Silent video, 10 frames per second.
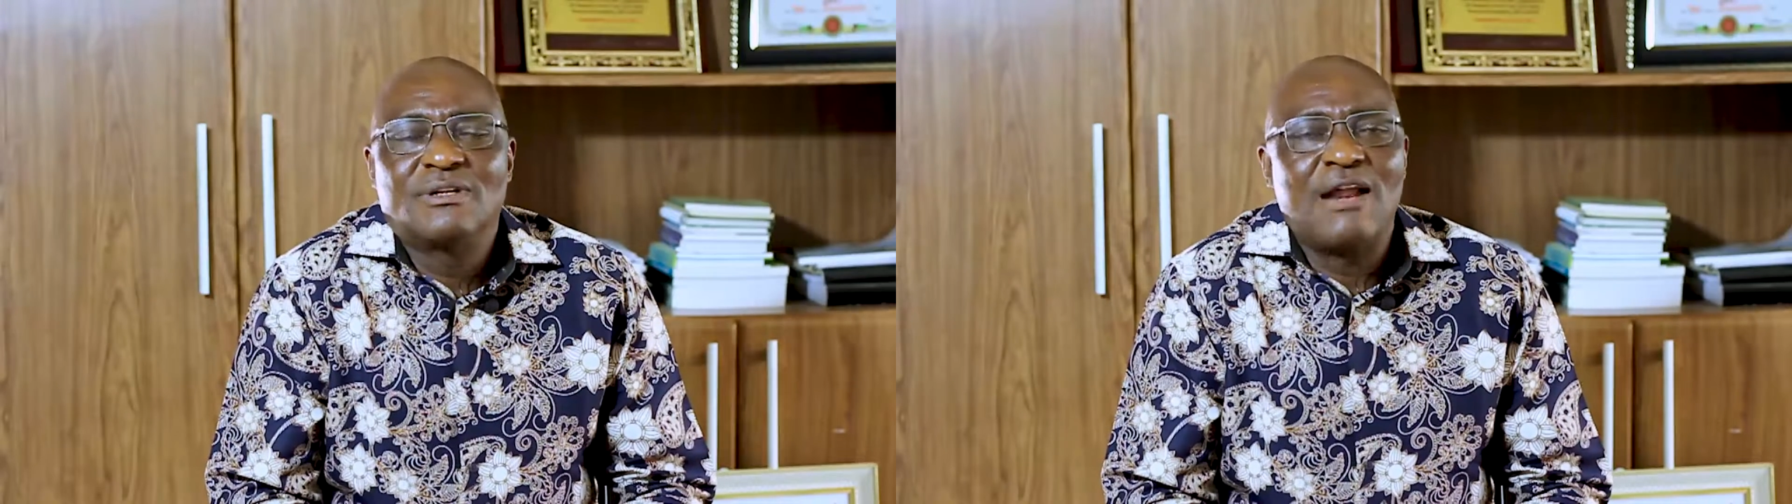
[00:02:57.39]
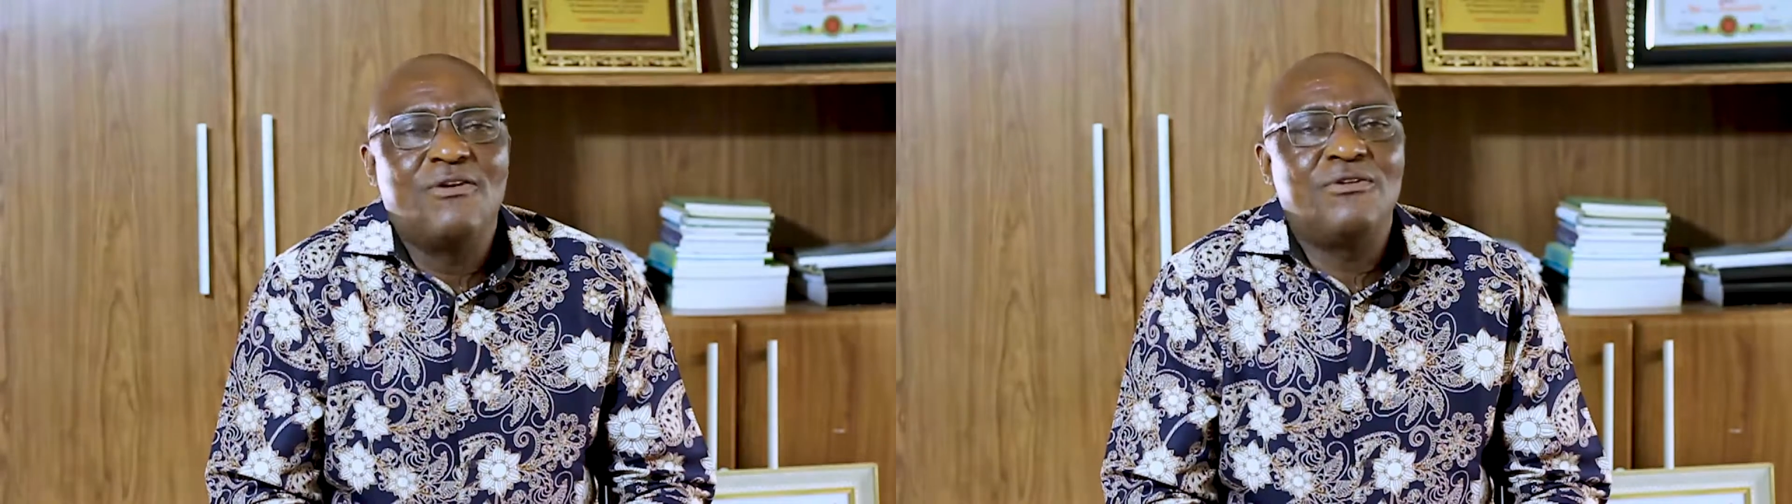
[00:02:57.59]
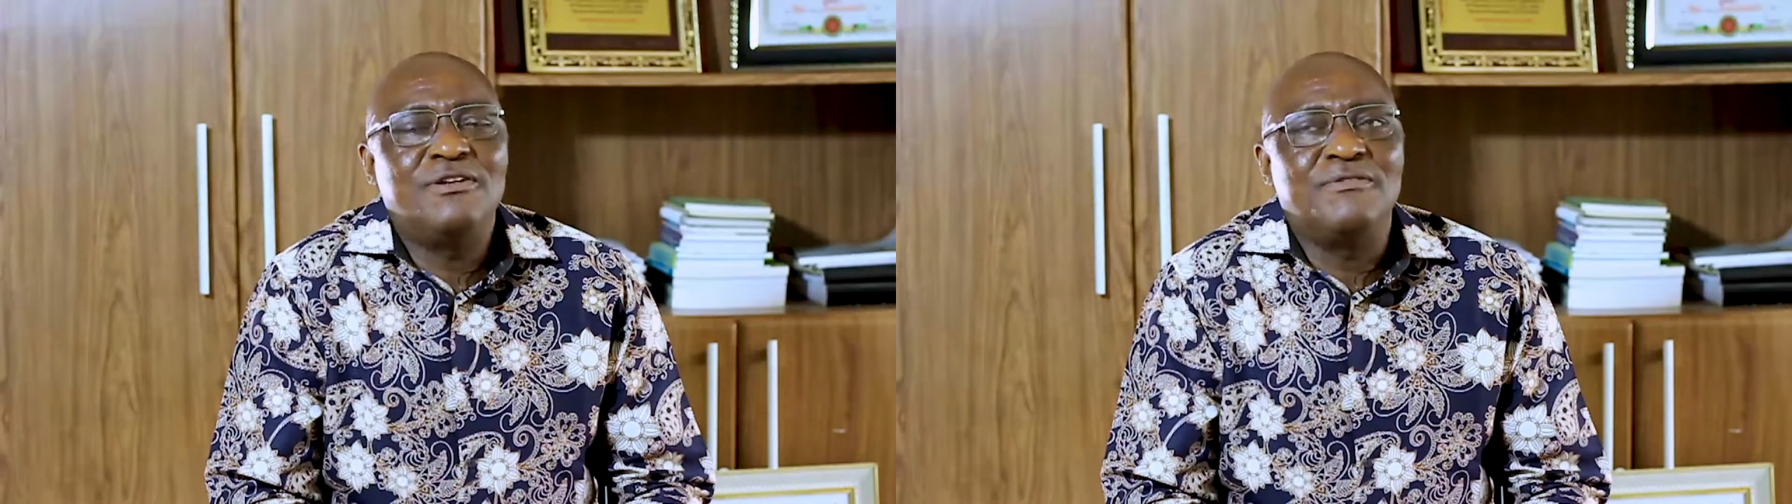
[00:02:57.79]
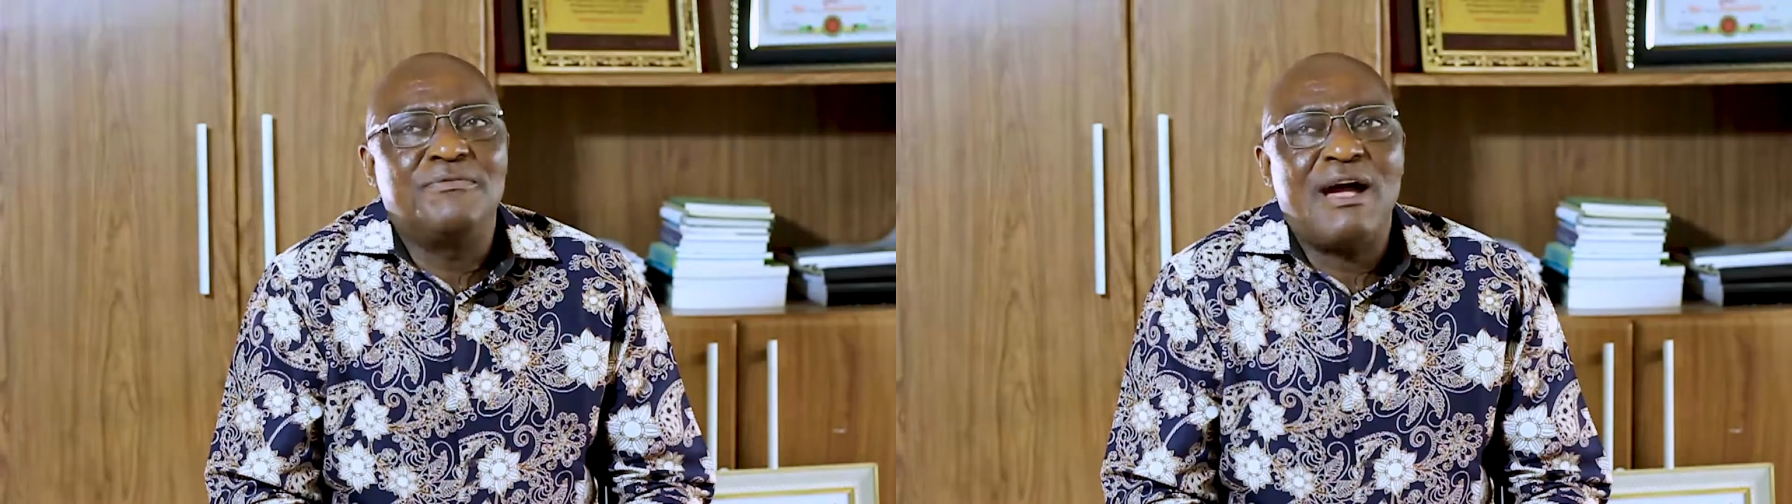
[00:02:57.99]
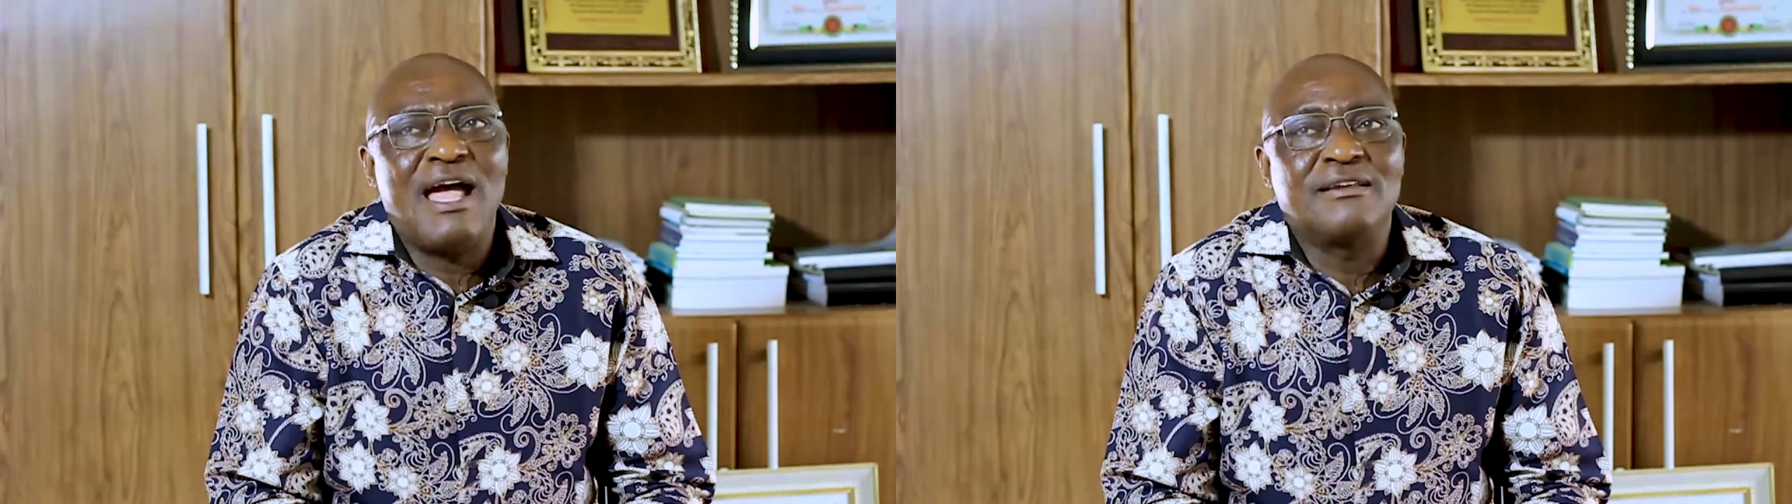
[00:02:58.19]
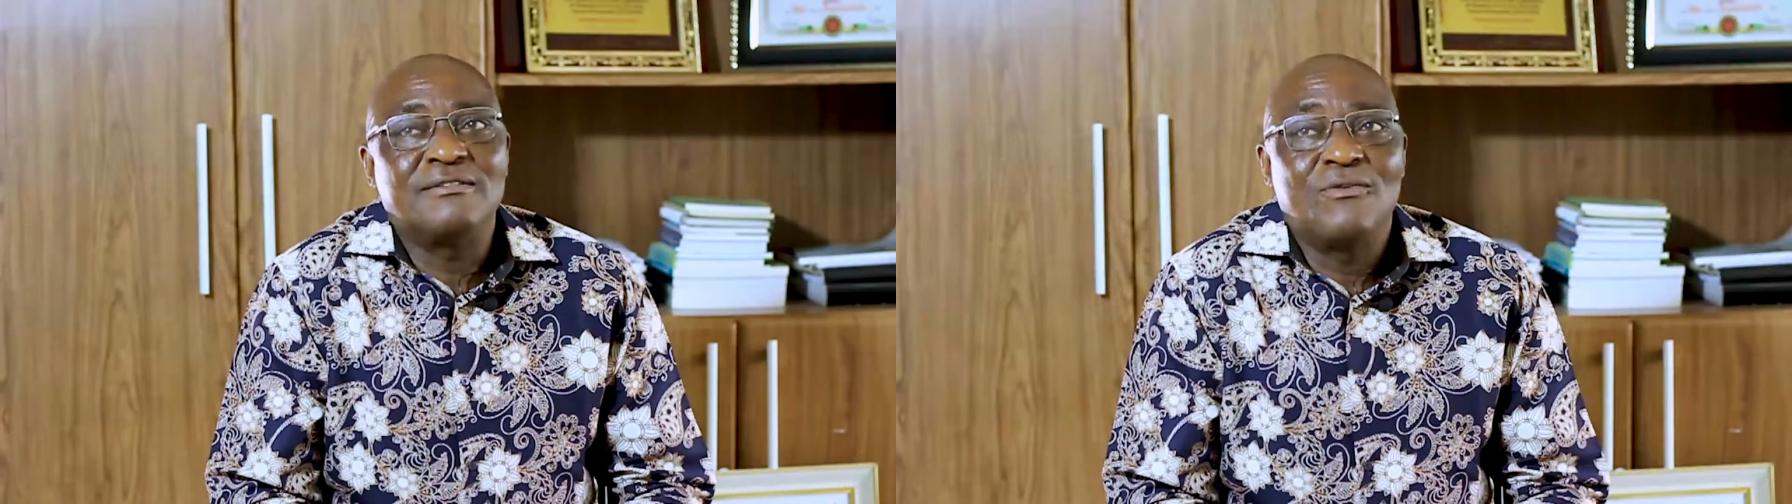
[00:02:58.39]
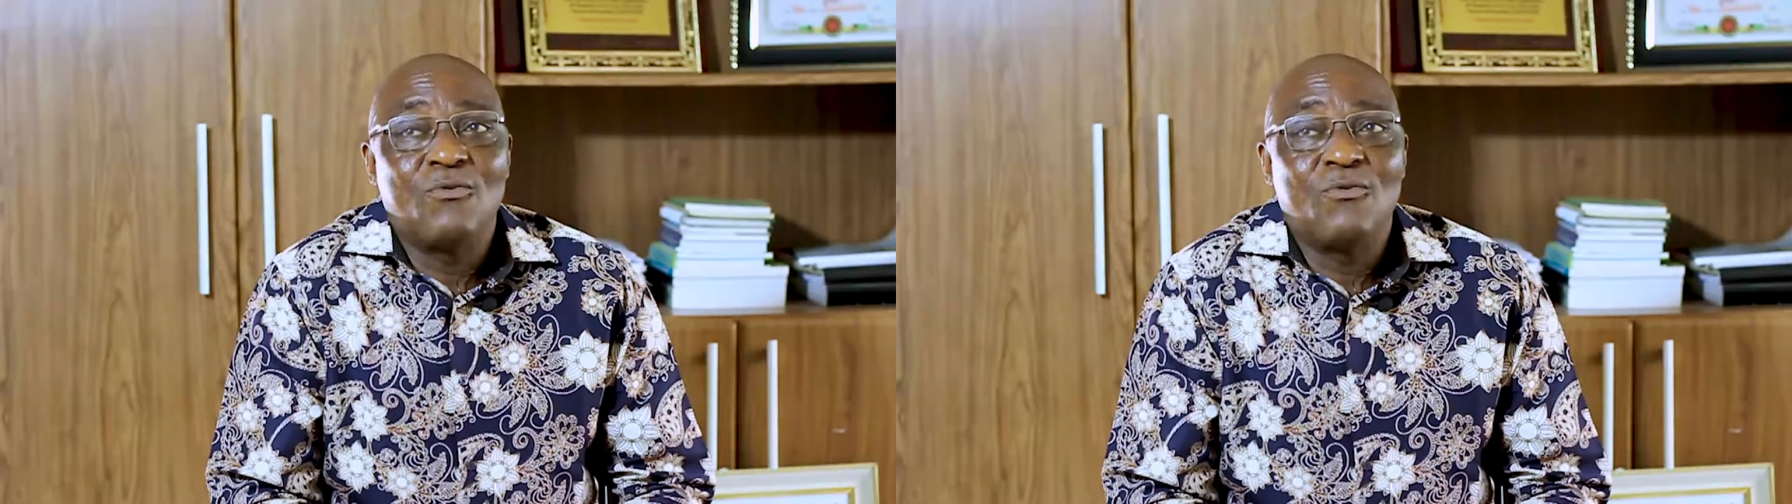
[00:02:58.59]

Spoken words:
can only define